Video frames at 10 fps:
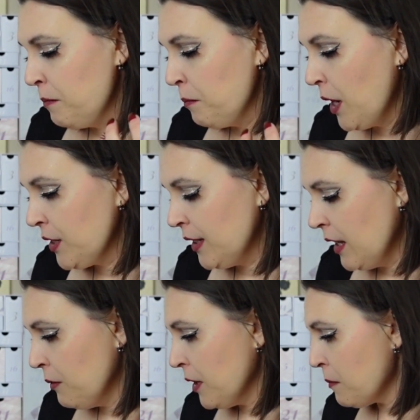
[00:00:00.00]

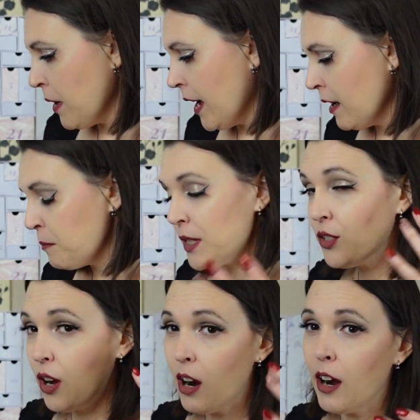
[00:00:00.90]
personally with my
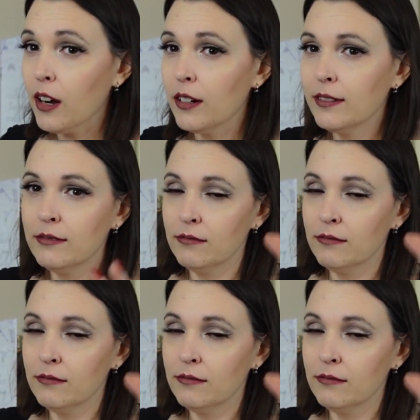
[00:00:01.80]
bizarre